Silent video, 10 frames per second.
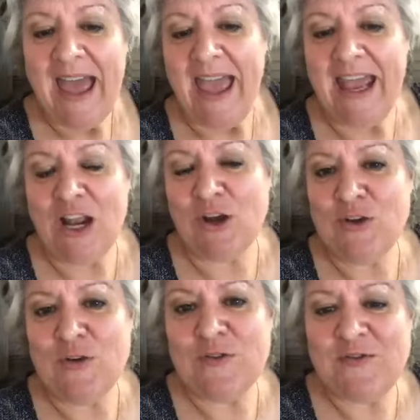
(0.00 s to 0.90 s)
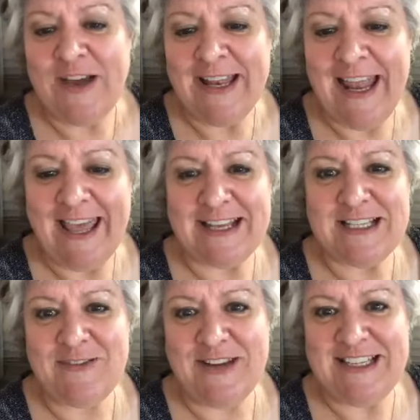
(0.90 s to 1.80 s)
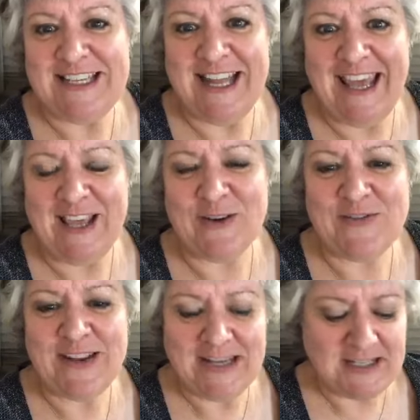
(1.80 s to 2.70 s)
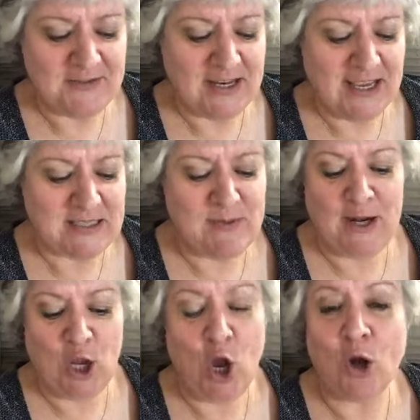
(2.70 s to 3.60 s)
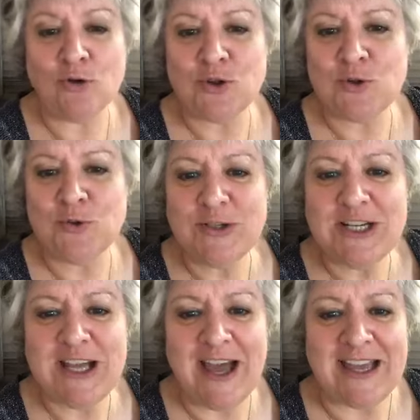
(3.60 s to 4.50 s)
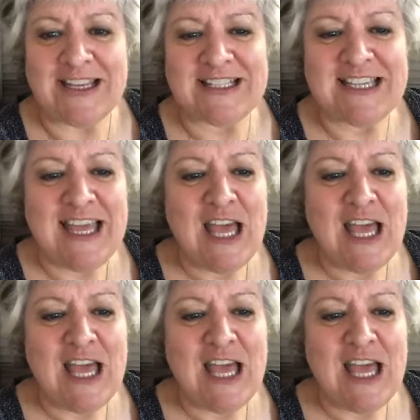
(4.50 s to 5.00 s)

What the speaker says: And on your fun activity today, your fun activity is about a cultural night.